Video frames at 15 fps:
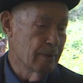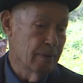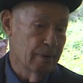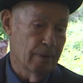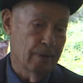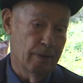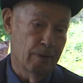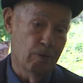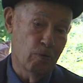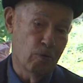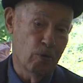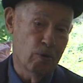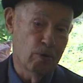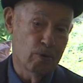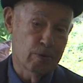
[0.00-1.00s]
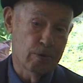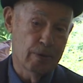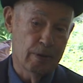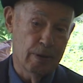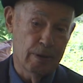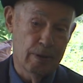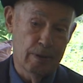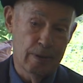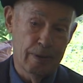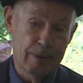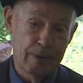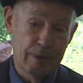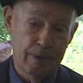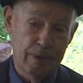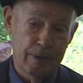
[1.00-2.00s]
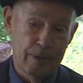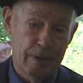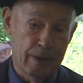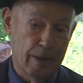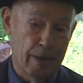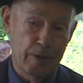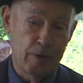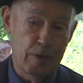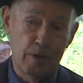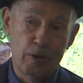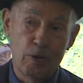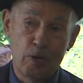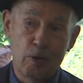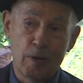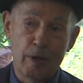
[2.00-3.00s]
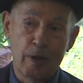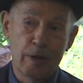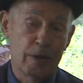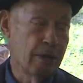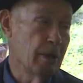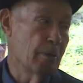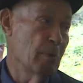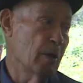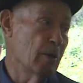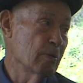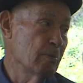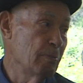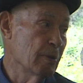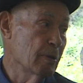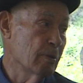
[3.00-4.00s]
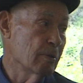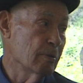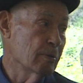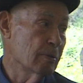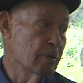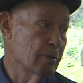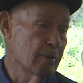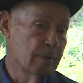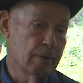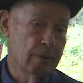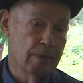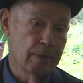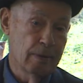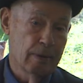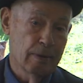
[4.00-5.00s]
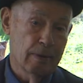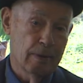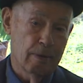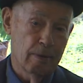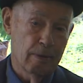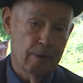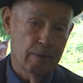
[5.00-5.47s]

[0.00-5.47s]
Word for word: And of course that I didn't know anything about because uh,